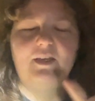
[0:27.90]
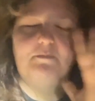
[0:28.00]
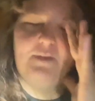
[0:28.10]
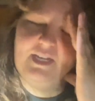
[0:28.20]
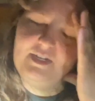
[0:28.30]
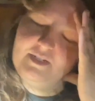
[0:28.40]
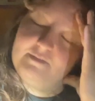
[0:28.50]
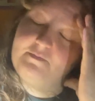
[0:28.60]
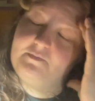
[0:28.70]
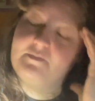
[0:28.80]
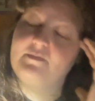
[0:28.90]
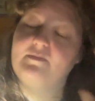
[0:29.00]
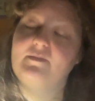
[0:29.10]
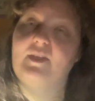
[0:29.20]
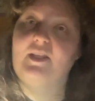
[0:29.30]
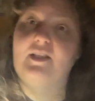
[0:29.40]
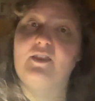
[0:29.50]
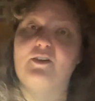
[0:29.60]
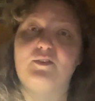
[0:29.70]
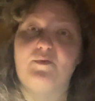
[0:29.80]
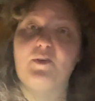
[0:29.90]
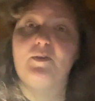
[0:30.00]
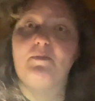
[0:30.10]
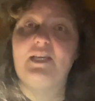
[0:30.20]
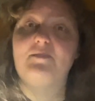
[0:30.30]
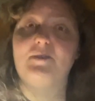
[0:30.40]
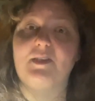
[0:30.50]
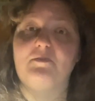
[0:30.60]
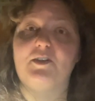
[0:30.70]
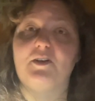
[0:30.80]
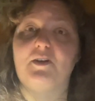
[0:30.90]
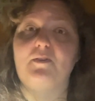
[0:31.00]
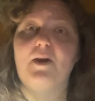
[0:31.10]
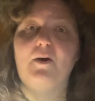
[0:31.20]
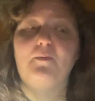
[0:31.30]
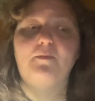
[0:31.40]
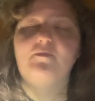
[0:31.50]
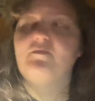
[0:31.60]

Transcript: But those of you with basements, I'm sure you know,